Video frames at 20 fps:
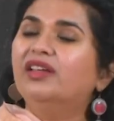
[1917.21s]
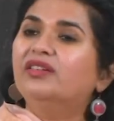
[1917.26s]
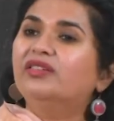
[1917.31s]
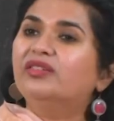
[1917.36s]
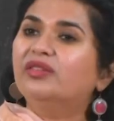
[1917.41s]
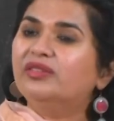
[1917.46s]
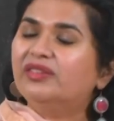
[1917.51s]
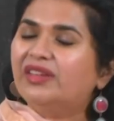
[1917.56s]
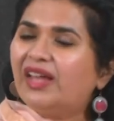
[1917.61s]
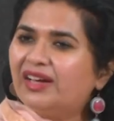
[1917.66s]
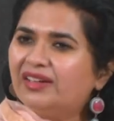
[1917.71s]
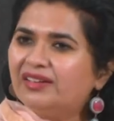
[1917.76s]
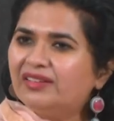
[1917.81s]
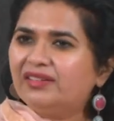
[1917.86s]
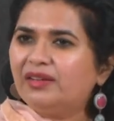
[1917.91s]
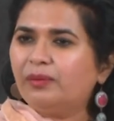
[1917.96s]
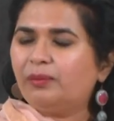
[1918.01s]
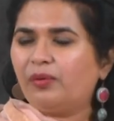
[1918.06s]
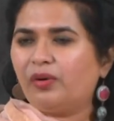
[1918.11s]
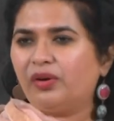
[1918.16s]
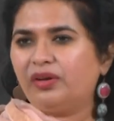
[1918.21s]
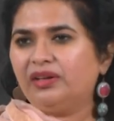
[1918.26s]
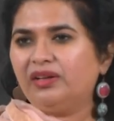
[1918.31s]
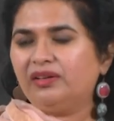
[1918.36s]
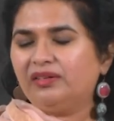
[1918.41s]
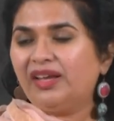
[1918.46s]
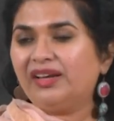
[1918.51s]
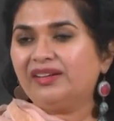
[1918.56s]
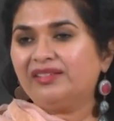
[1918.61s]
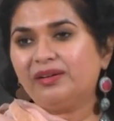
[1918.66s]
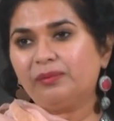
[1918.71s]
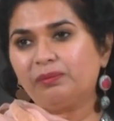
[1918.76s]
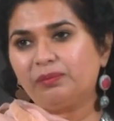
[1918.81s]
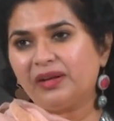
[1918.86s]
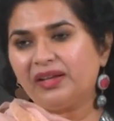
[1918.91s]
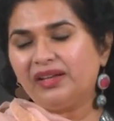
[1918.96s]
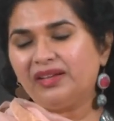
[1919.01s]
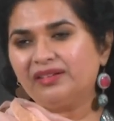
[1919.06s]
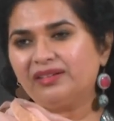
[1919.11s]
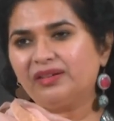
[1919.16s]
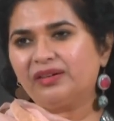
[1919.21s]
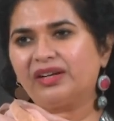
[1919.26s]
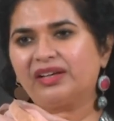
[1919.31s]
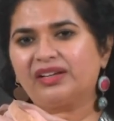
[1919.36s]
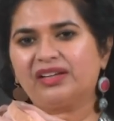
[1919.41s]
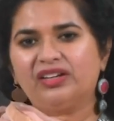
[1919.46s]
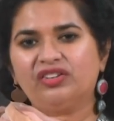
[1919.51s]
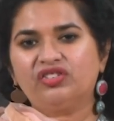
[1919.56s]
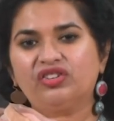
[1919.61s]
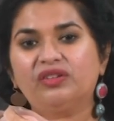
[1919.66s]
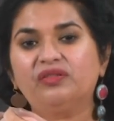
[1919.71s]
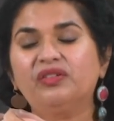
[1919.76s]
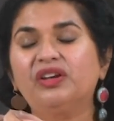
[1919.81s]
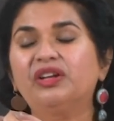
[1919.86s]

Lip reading: So, that is the point, that is a place or occasion